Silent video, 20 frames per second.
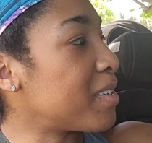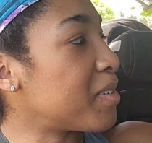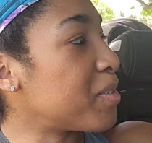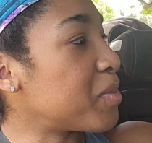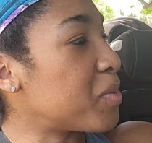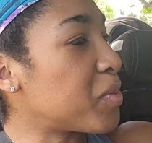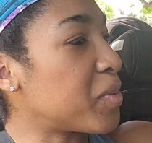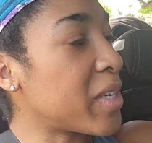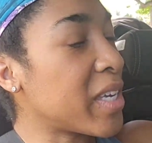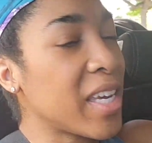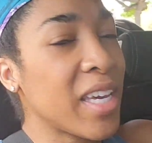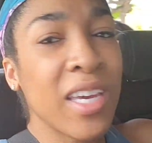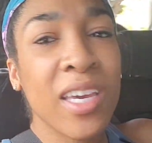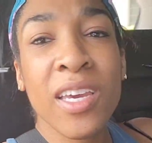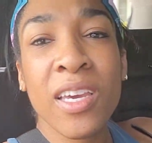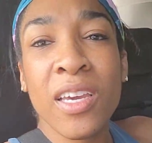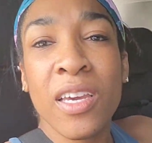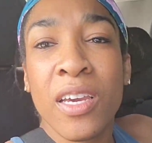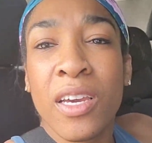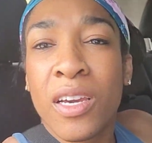
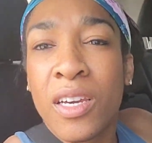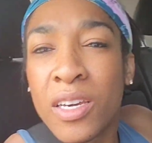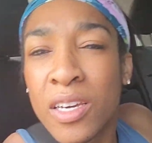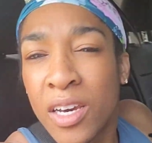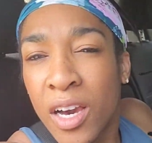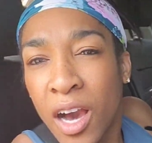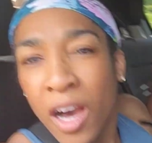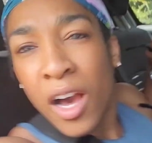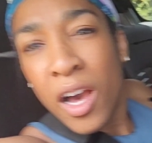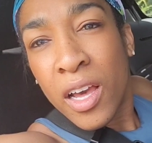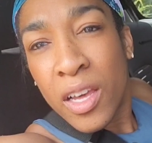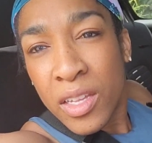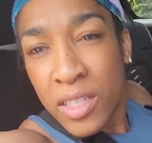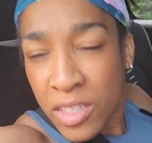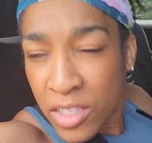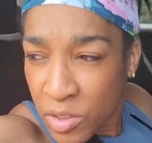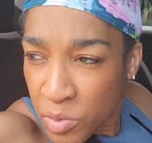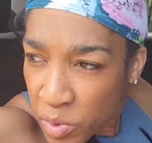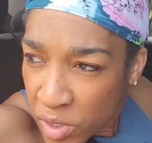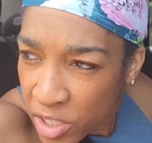we
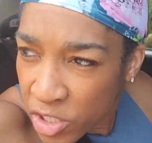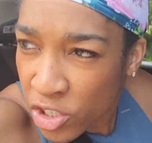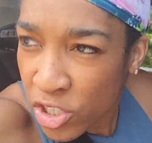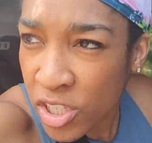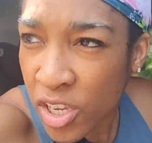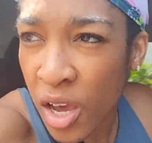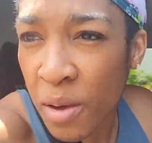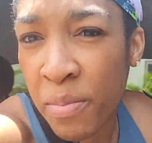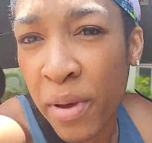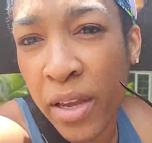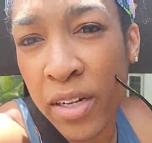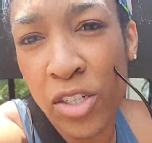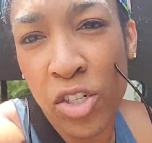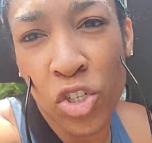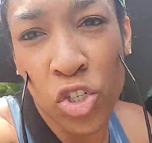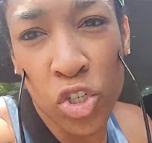just got back to